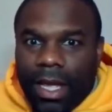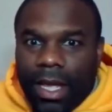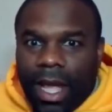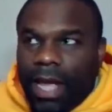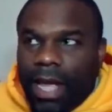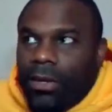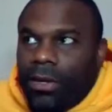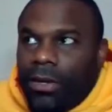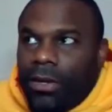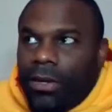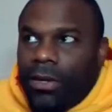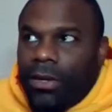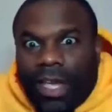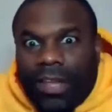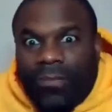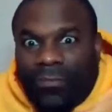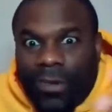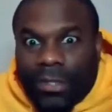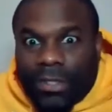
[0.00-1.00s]
I know it
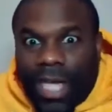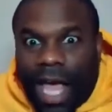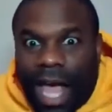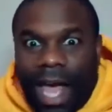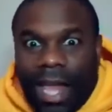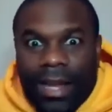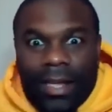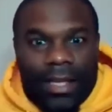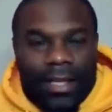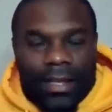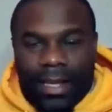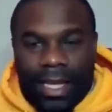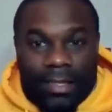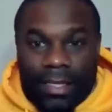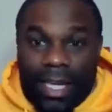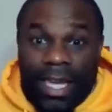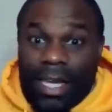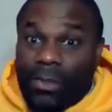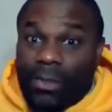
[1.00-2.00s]
feels hot. Like,
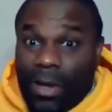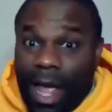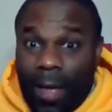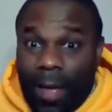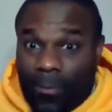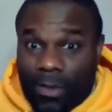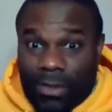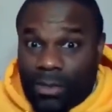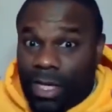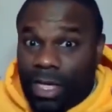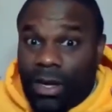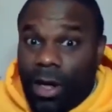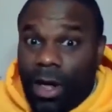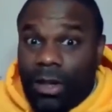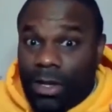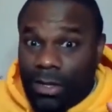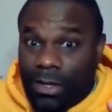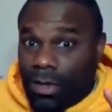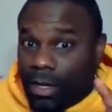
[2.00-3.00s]
here's what happens. They call
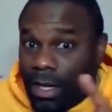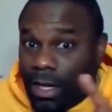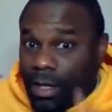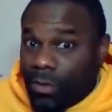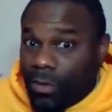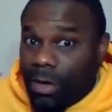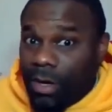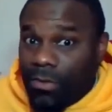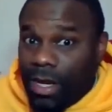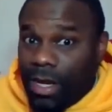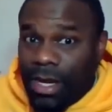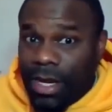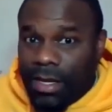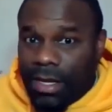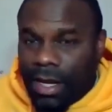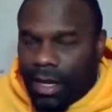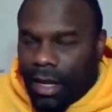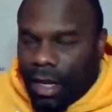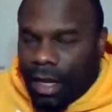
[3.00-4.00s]
on you. They're like, you want to read? And you're
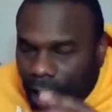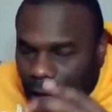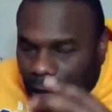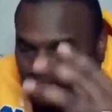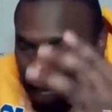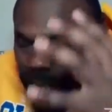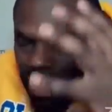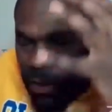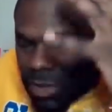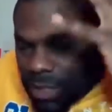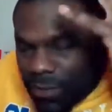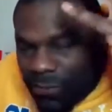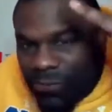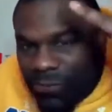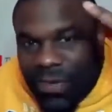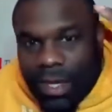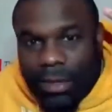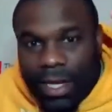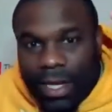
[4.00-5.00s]
like, and you just
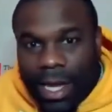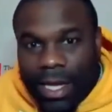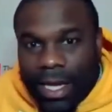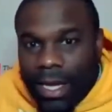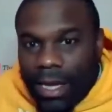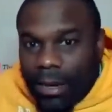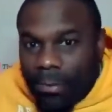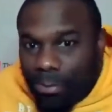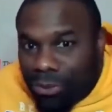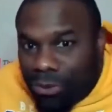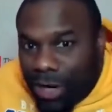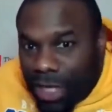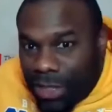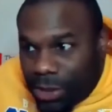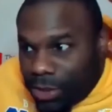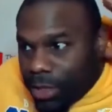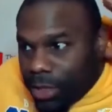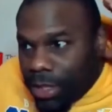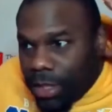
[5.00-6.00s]
feel like
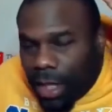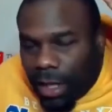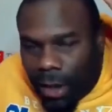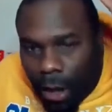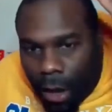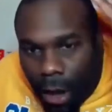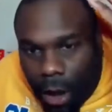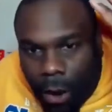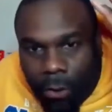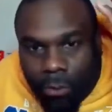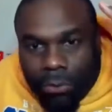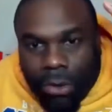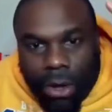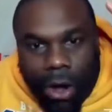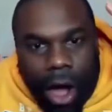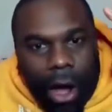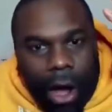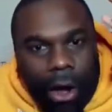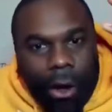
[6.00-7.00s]
pressure. And you're like, oh,
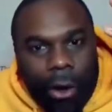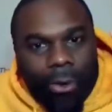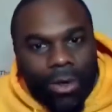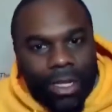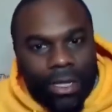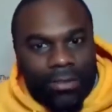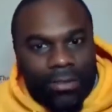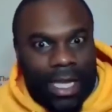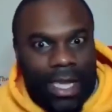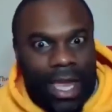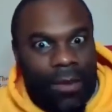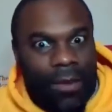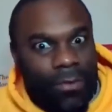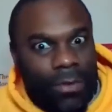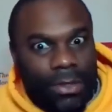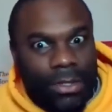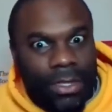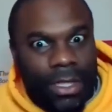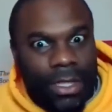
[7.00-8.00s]
no. And it's like
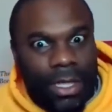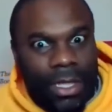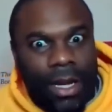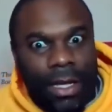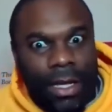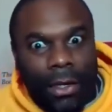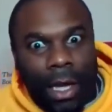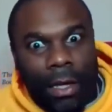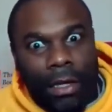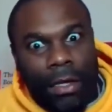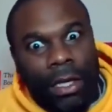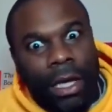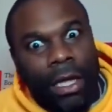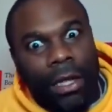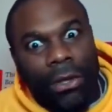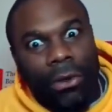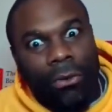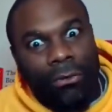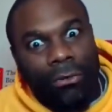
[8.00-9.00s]
everyone's looking at you like, can
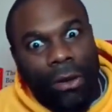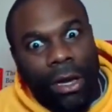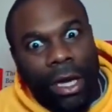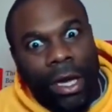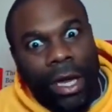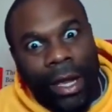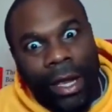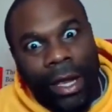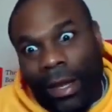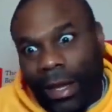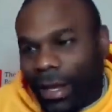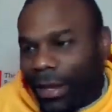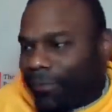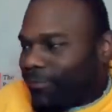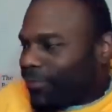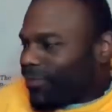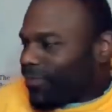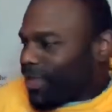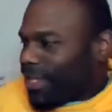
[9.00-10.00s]
you read?
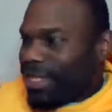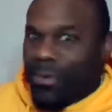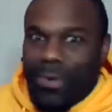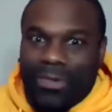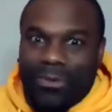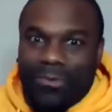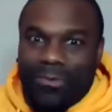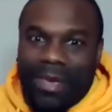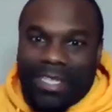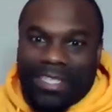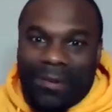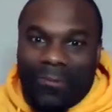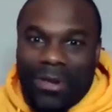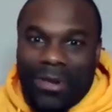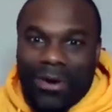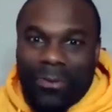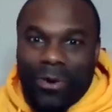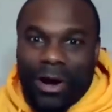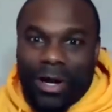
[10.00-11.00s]
And then when you mess up on
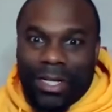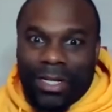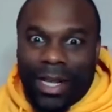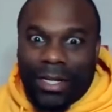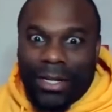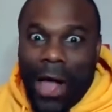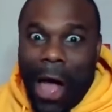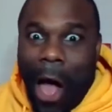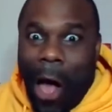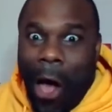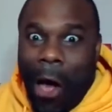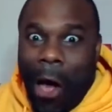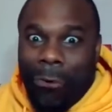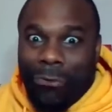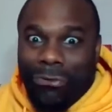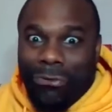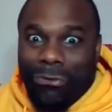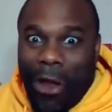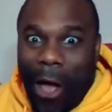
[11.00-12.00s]
a word, you're like, oh,
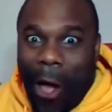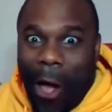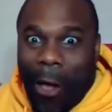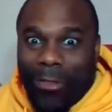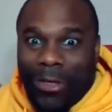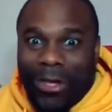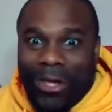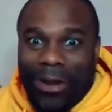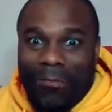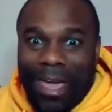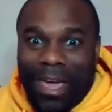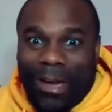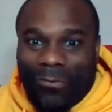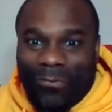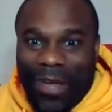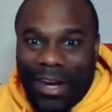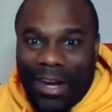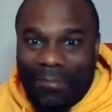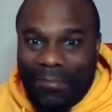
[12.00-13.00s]
no, they're going to make
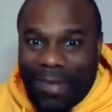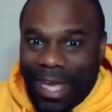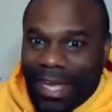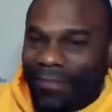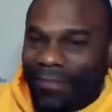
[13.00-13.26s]
fun of me.